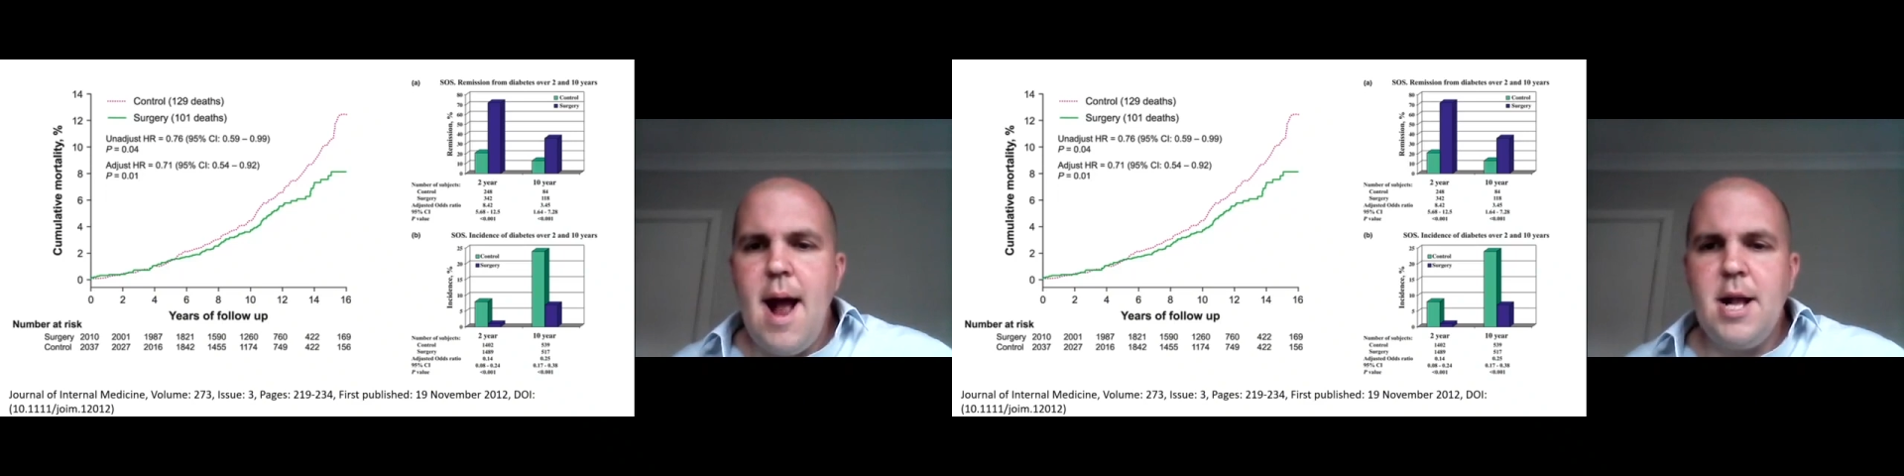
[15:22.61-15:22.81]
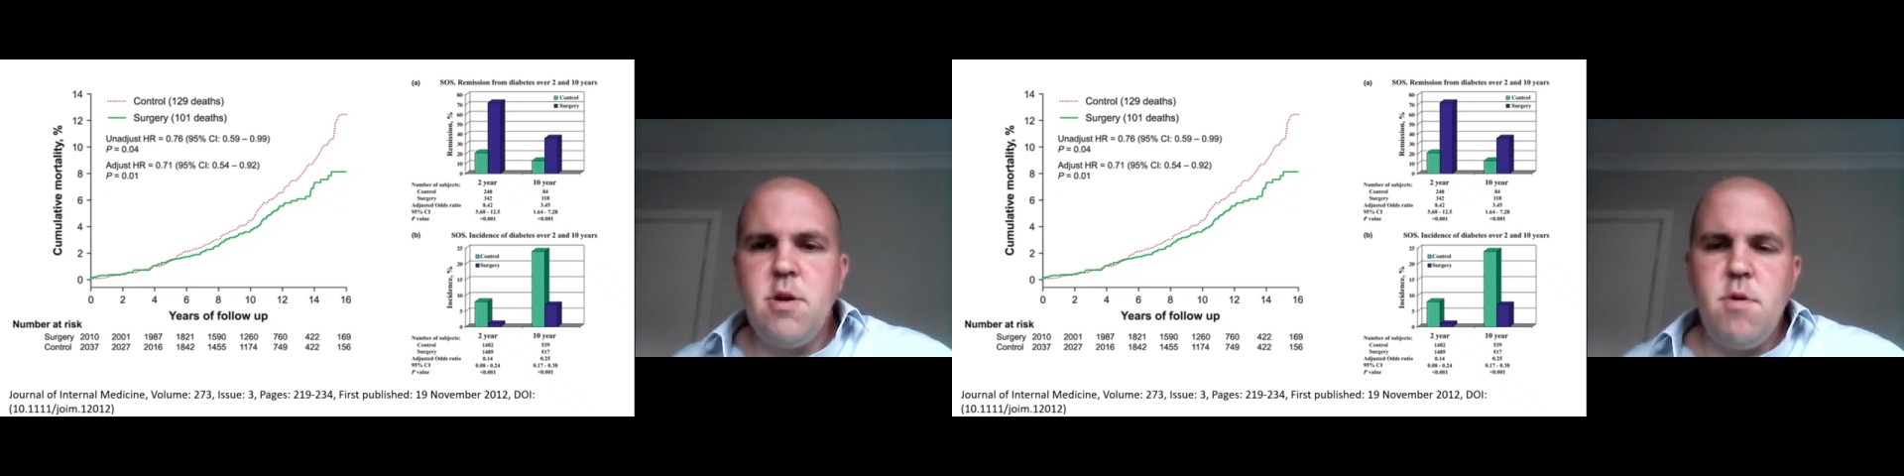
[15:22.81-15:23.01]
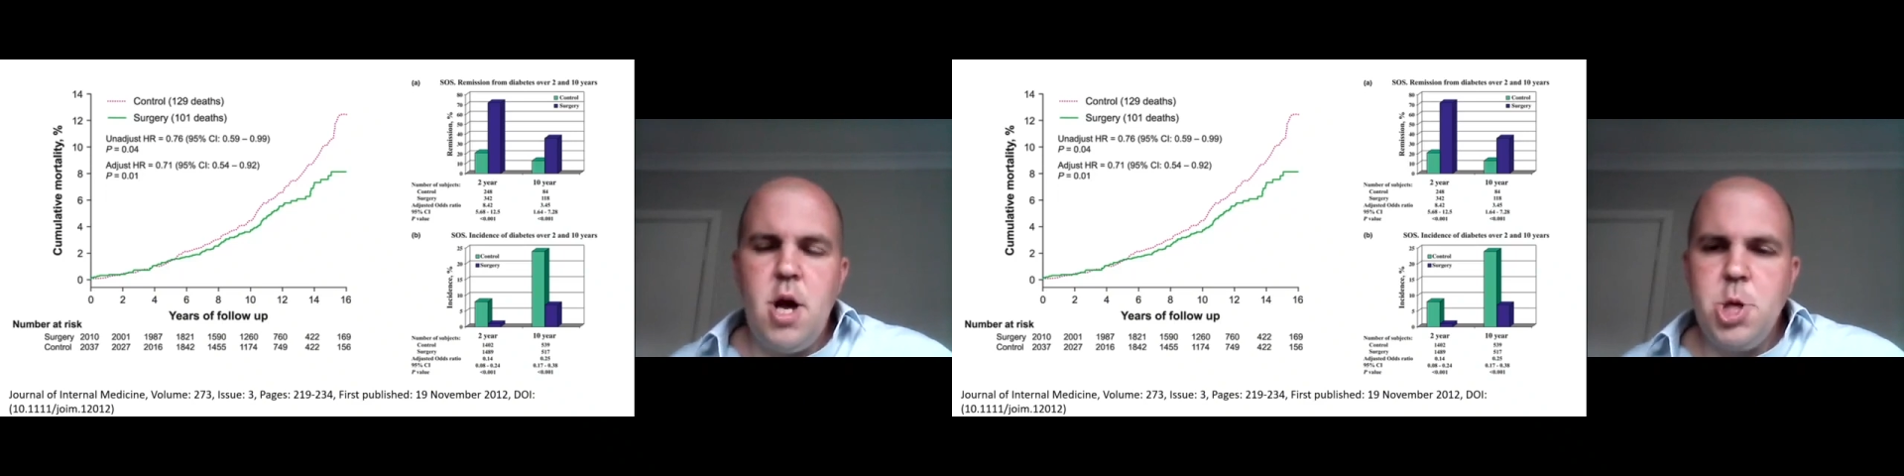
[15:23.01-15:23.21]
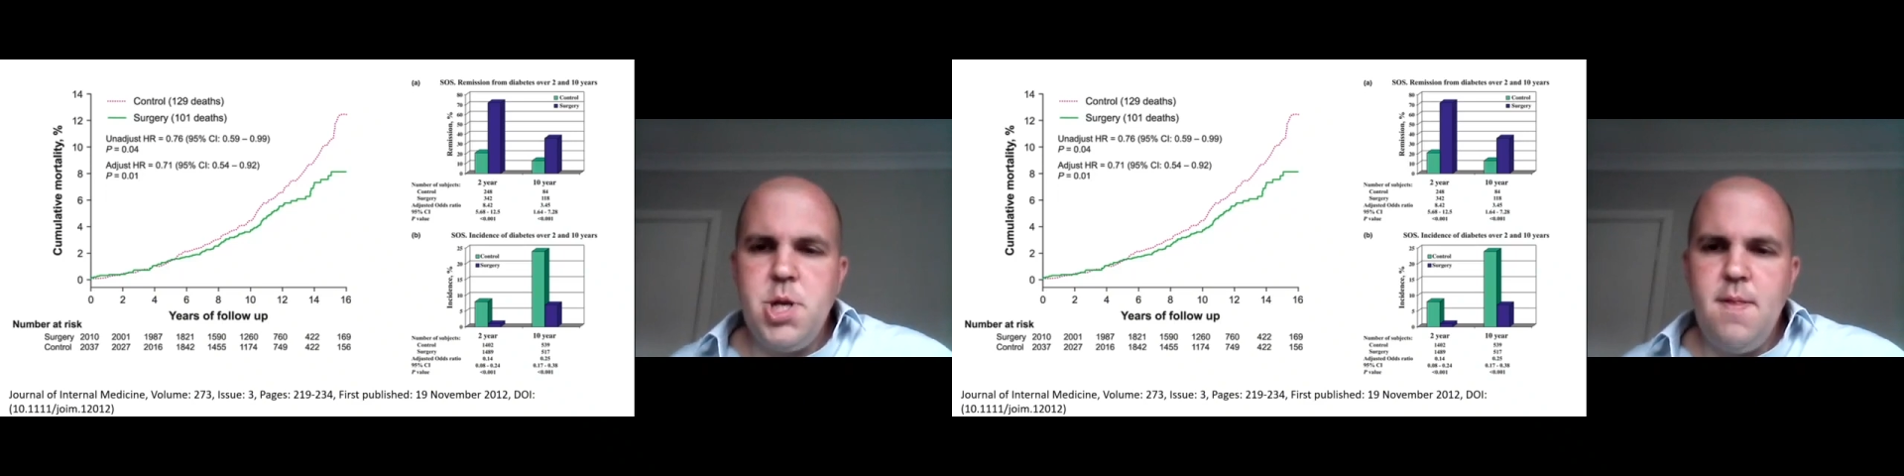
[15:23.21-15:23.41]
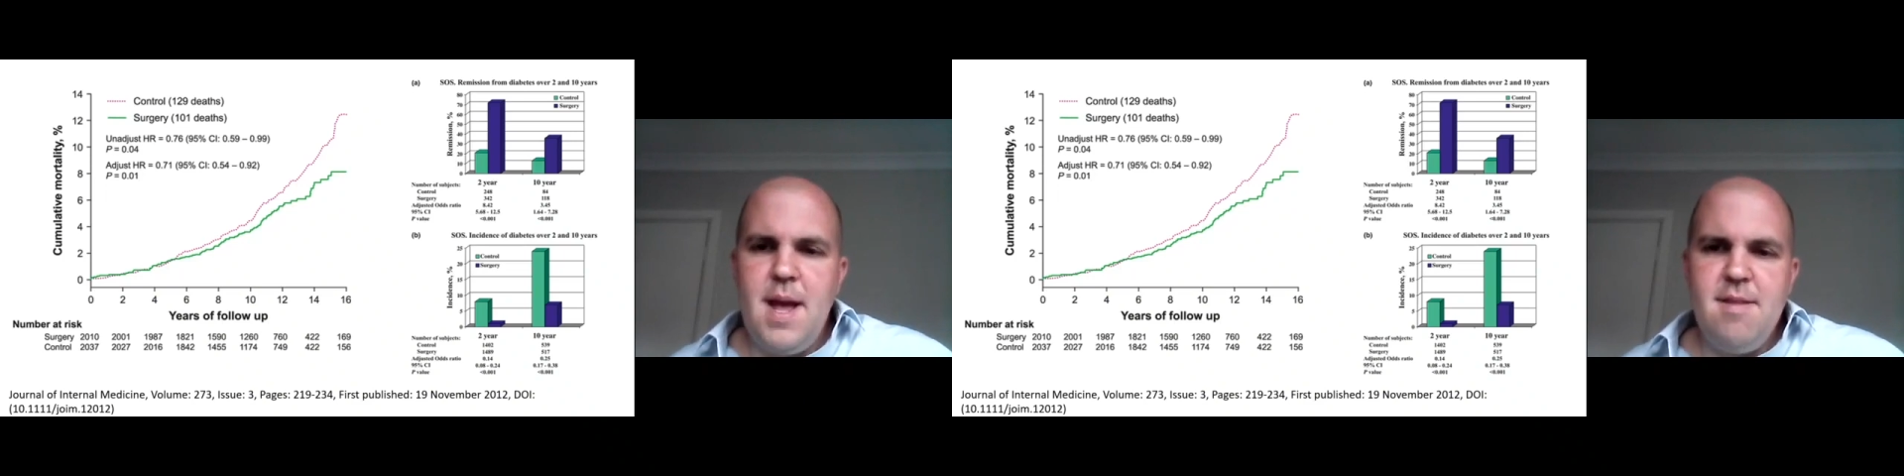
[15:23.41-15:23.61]
and a
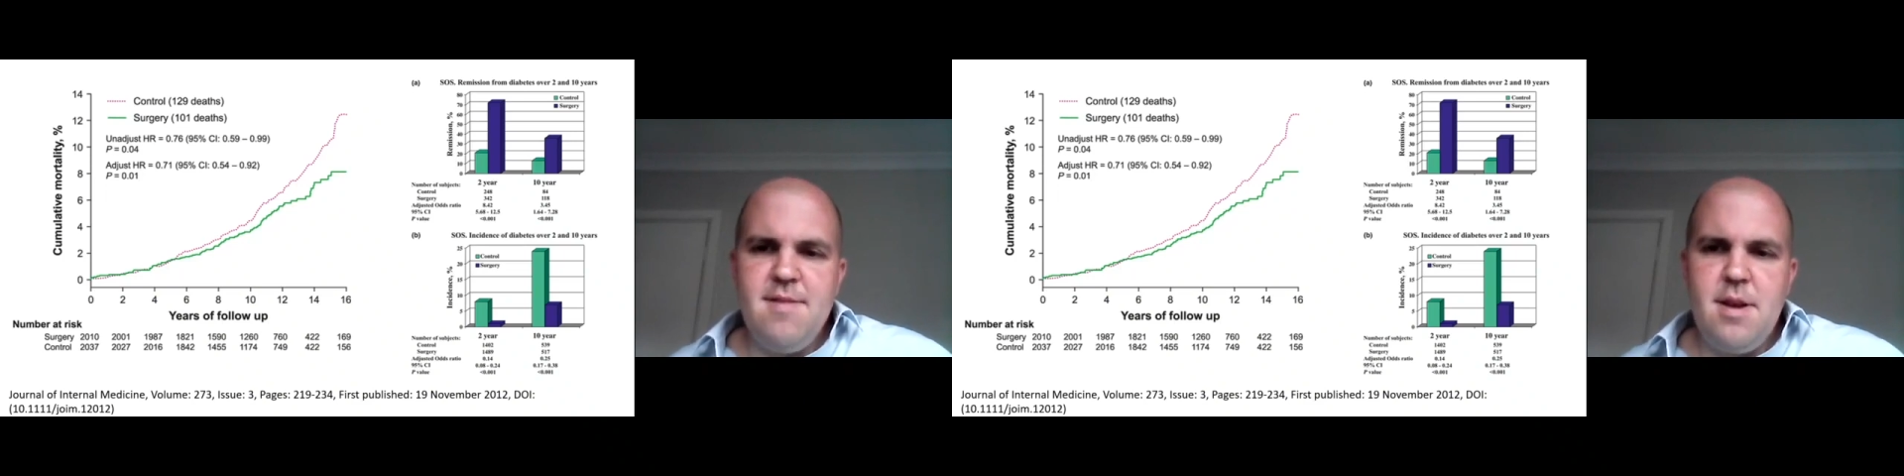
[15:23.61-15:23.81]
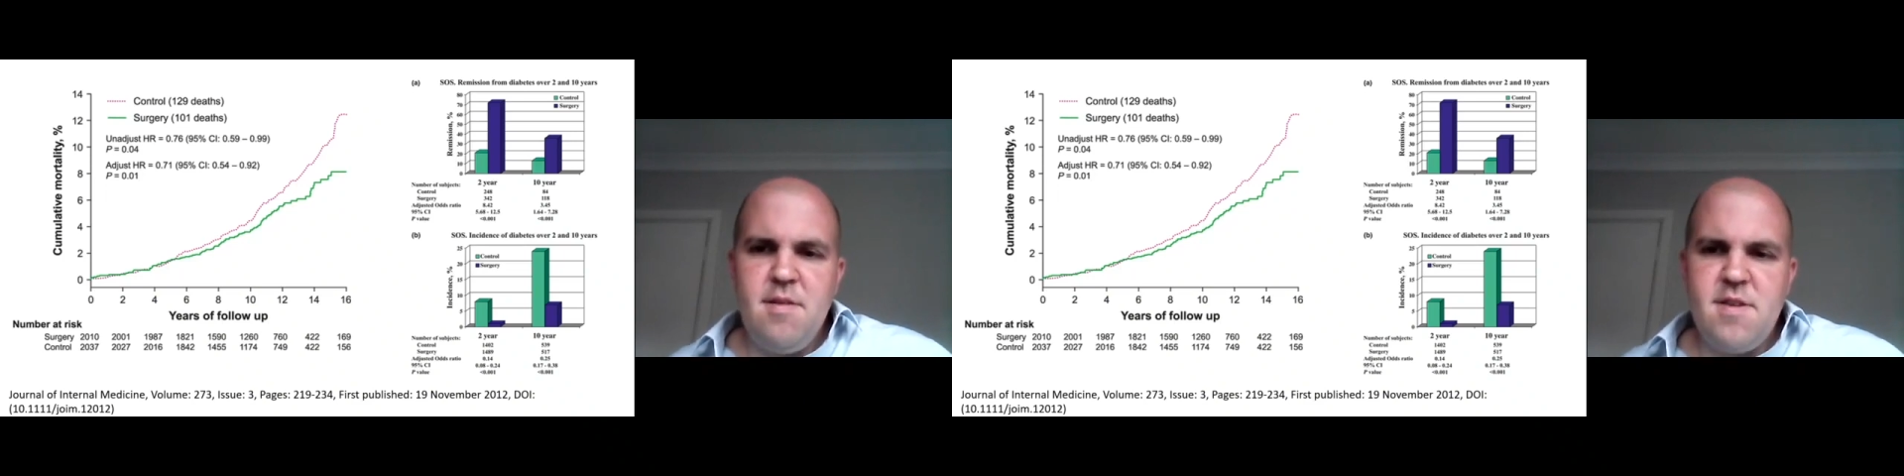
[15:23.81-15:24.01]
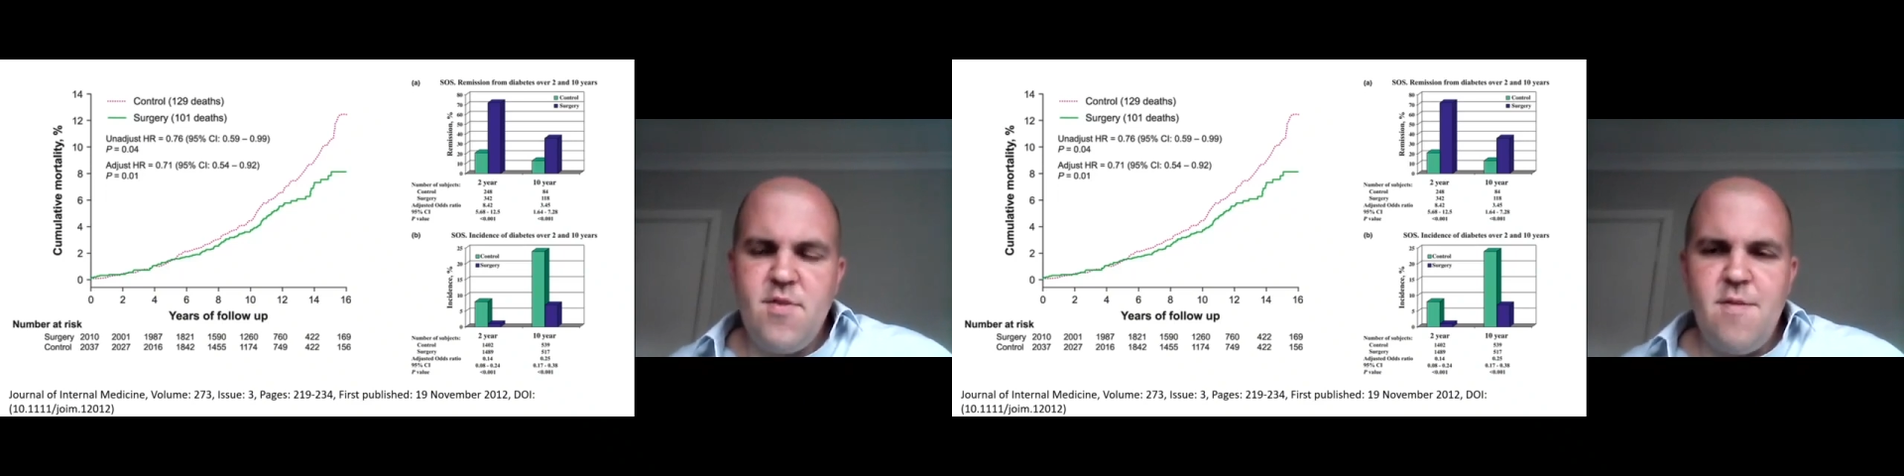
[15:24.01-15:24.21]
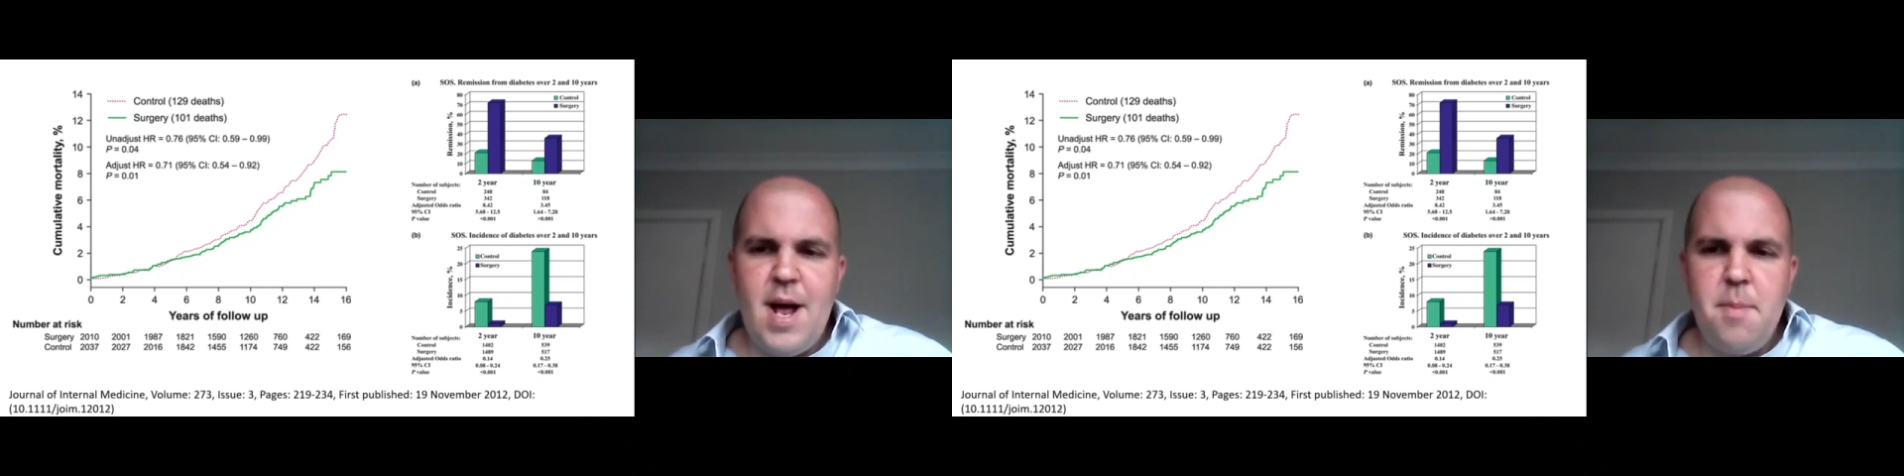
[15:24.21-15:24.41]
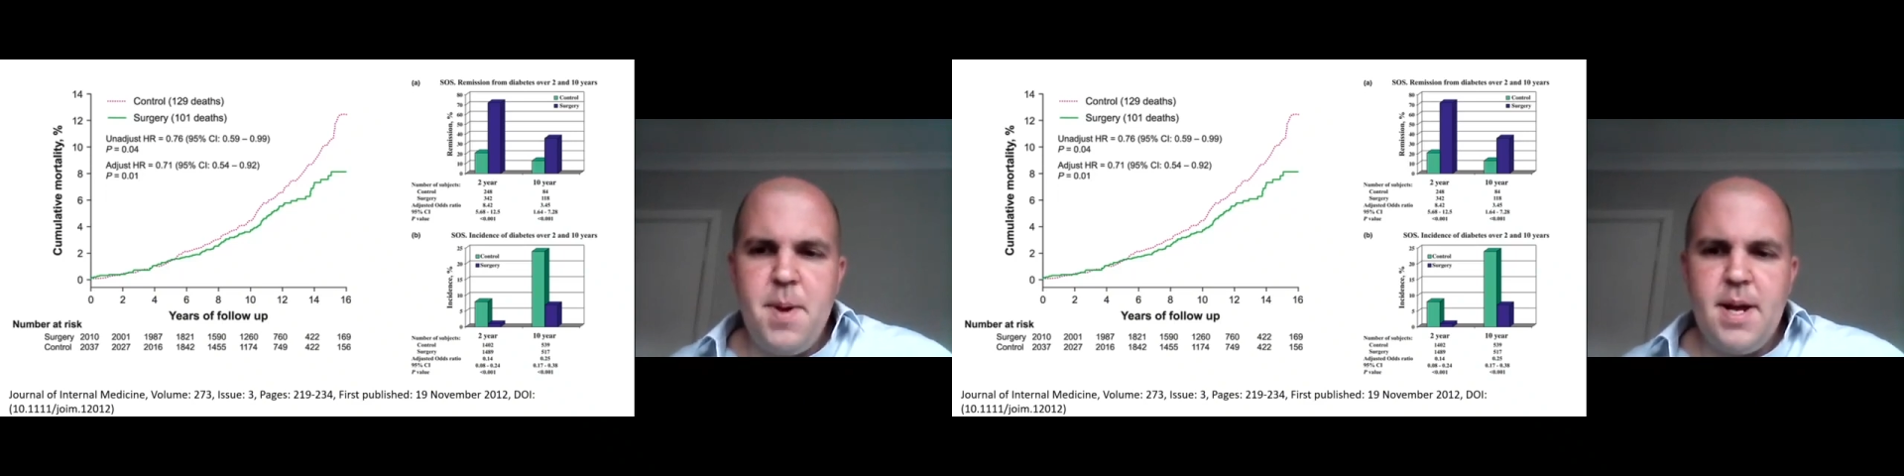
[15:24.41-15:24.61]
reduction in the incidence of
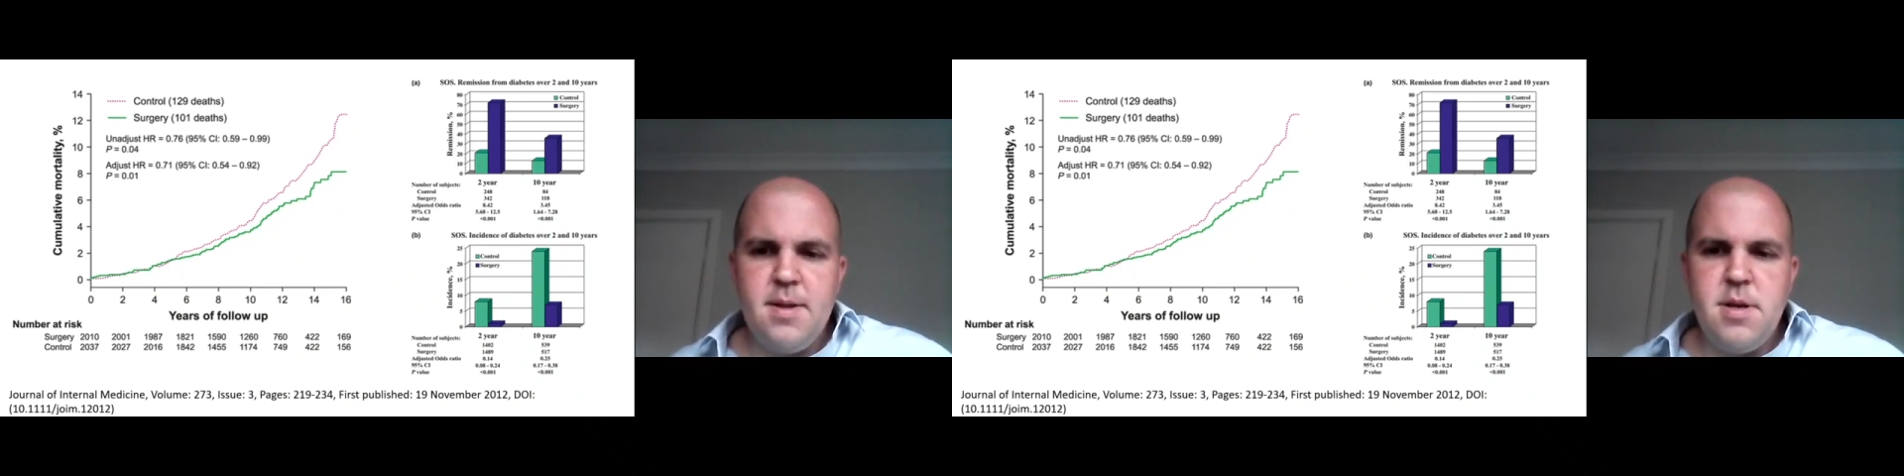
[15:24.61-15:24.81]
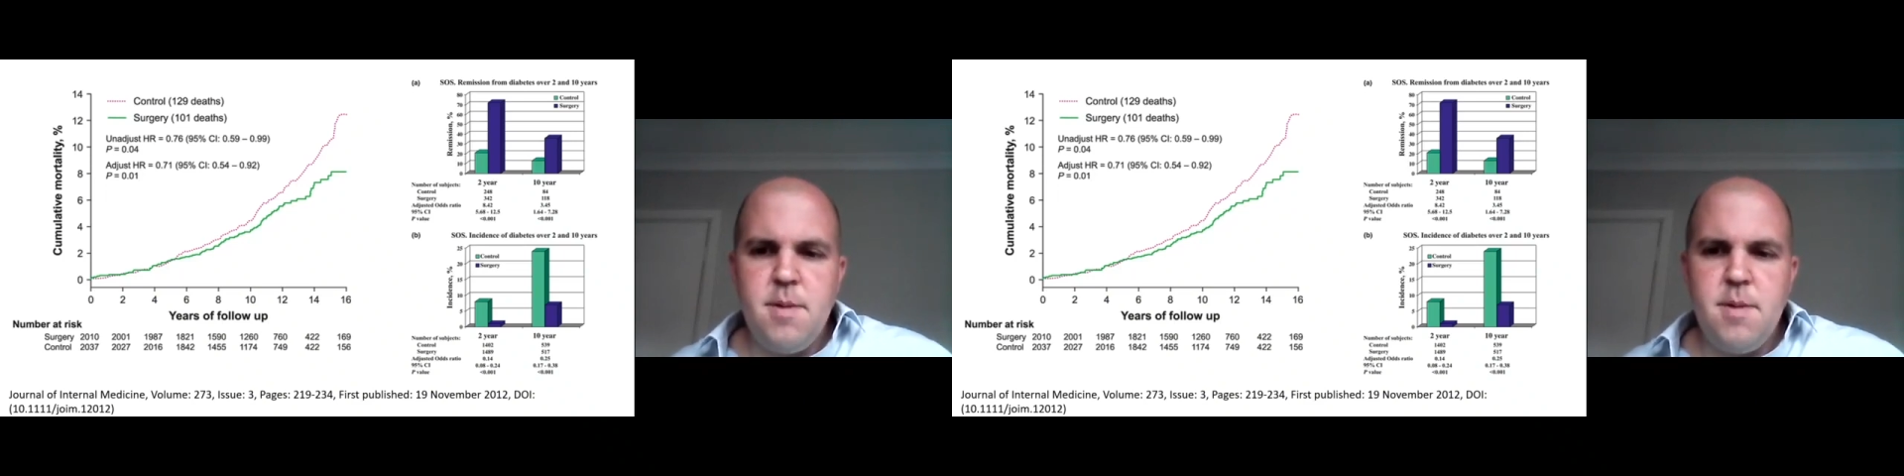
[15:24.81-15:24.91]
developing